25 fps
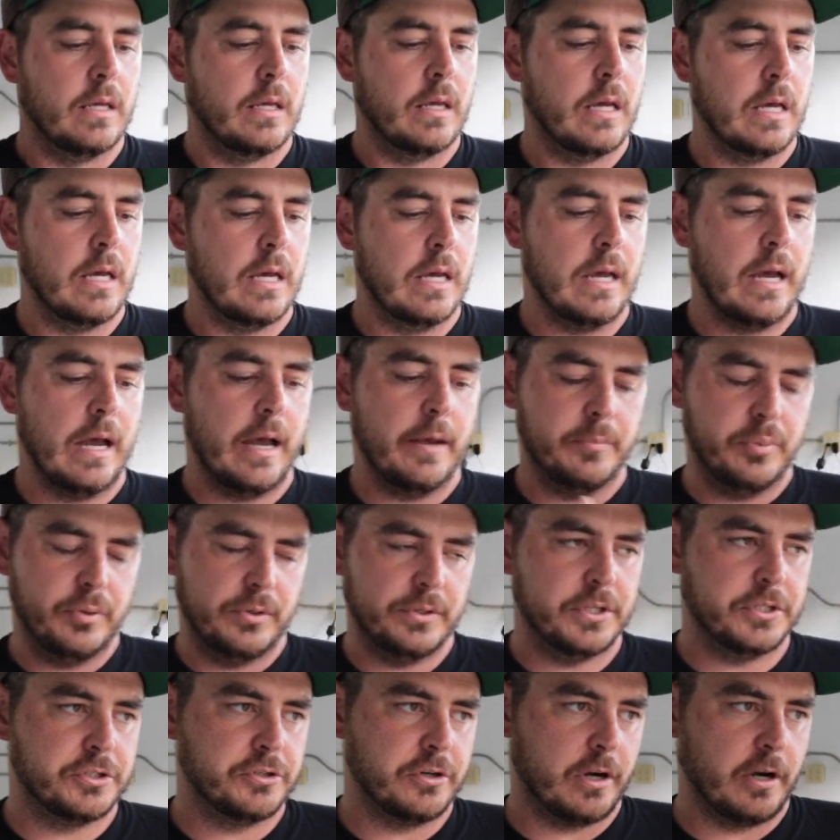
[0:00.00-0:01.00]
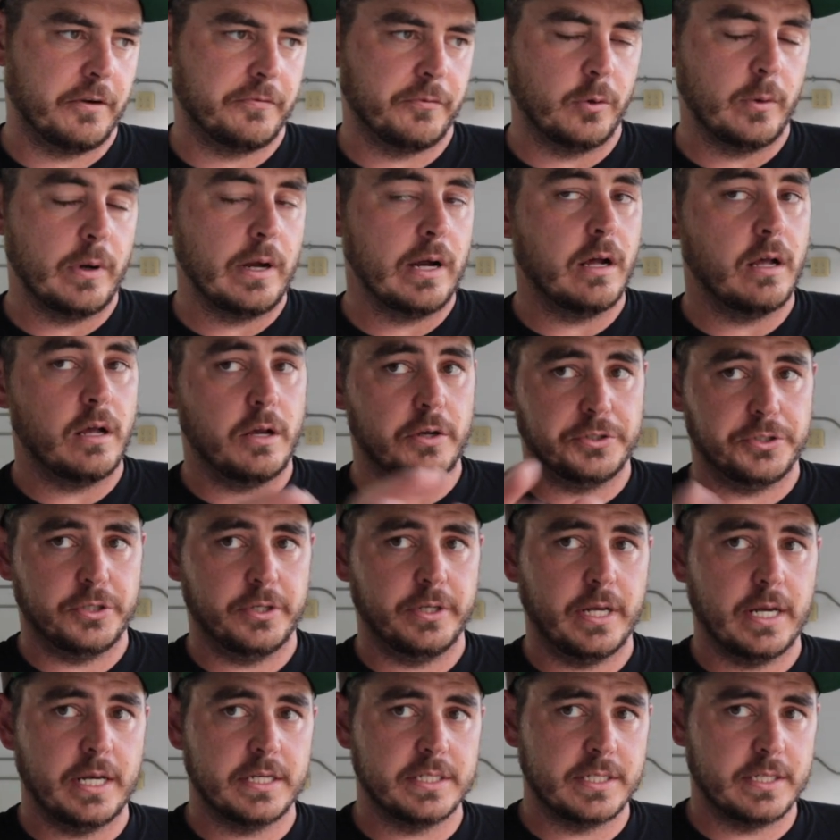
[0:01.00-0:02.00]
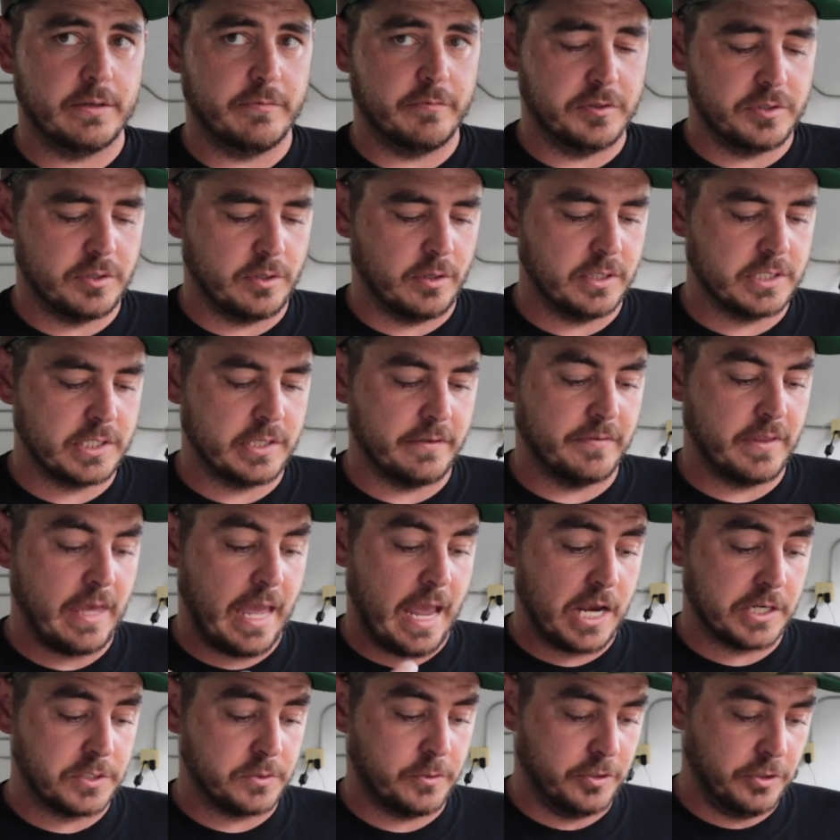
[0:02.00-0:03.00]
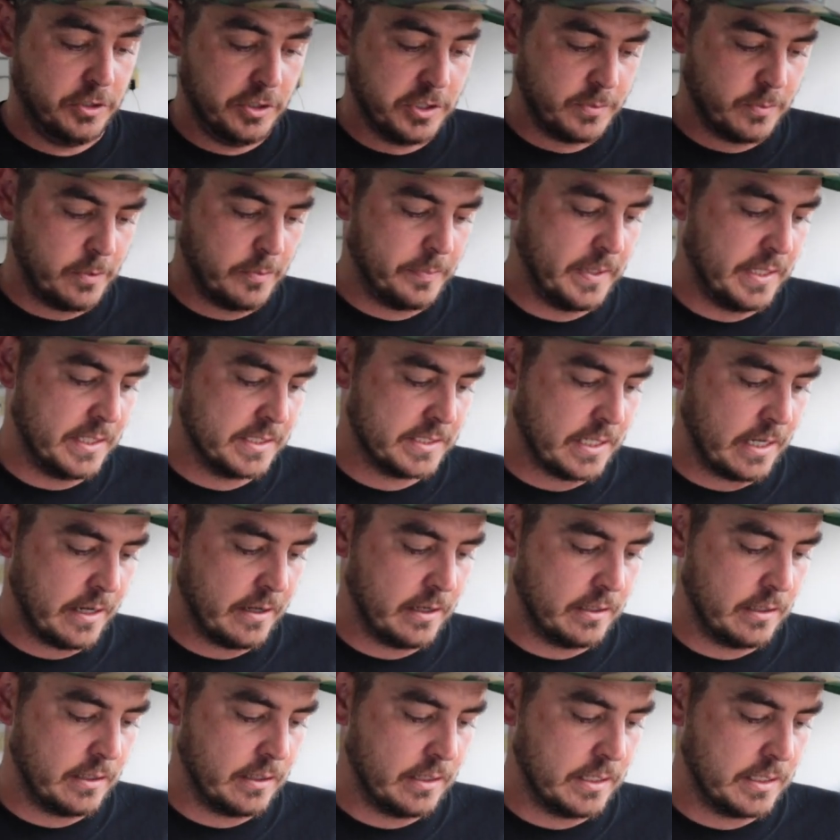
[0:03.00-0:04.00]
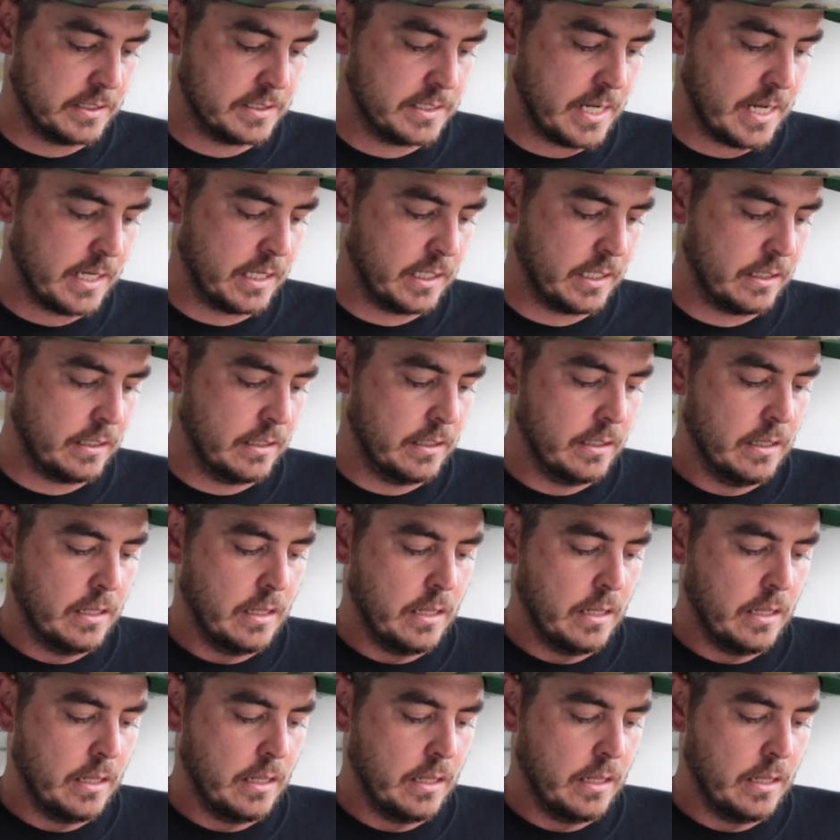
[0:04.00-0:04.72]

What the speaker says: I pulled the trigger for a while. I'll show you guys the results of the actual usable PSI in a second.